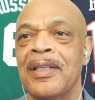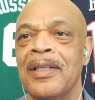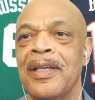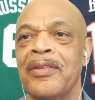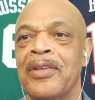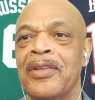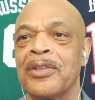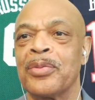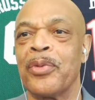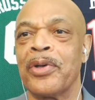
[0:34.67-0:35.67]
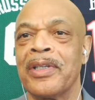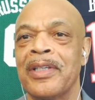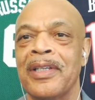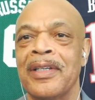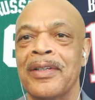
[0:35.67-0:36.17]
everything is working
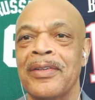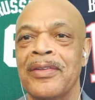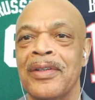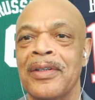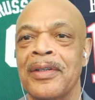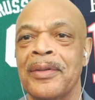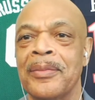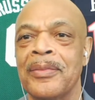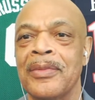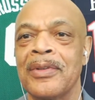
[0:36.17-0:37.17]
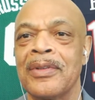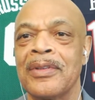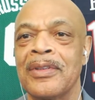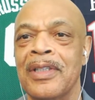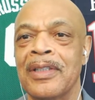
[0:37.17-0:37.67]
here.
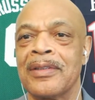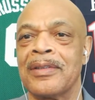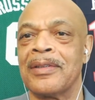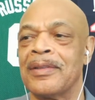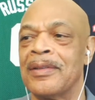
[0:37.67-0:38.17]
Yes.